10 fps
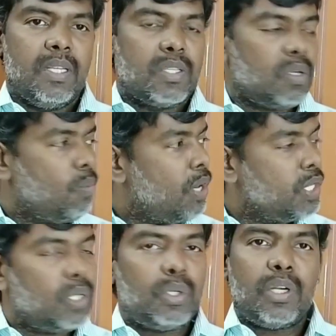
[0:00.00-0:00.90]
So
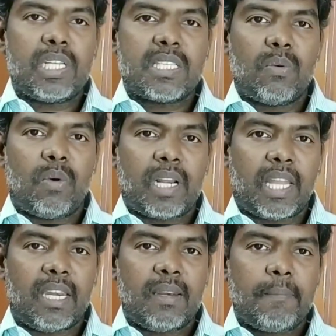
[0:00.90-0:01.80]
1 to 2 it is a work
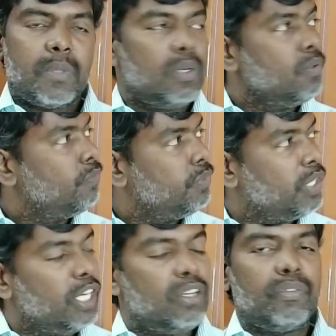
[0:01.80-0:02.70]
in,
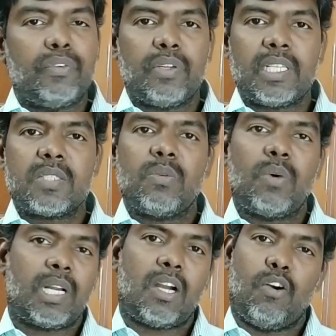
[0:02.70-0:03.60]
3 to 4 is
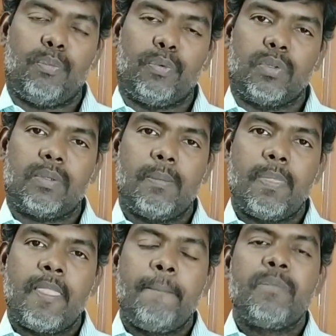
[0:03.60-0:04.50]
work output.
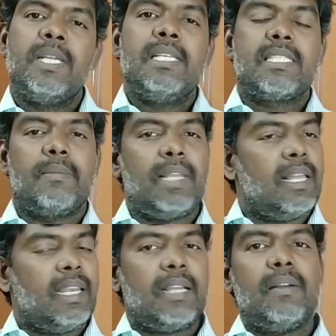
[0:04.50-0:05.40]

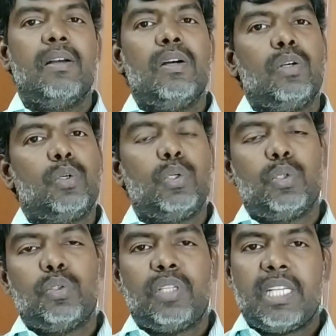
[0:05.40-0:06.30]
Similarly, 2
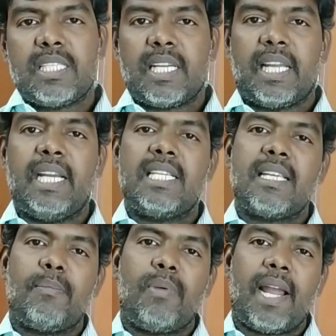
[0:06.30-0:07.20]
to 3 is the heat
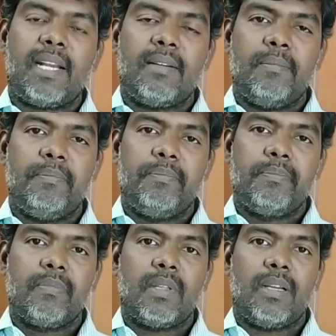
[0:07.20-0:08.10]
supplied,
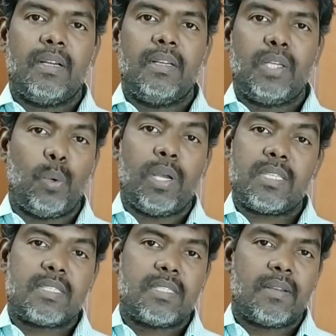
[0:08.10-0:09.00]

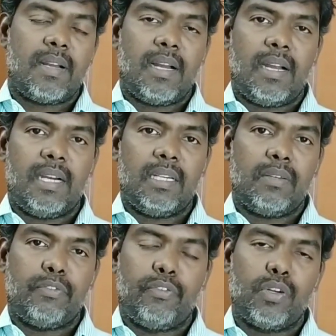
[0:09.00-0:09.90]
QS,
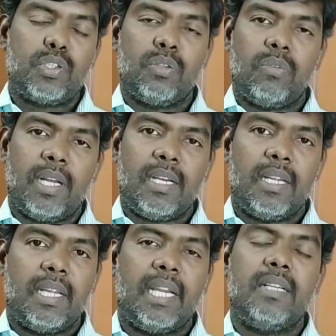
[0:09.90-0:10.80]
and 4 to 1
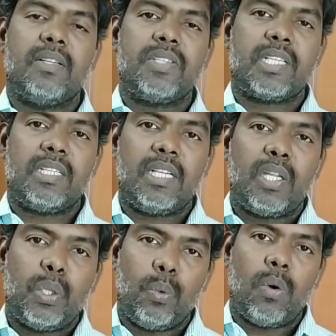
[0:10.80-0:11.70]
heat rejected,
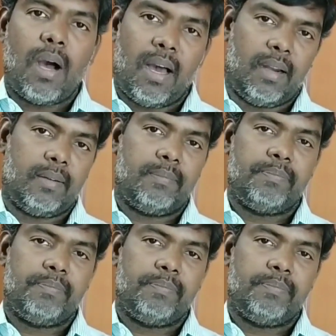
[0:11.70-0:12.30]
QR.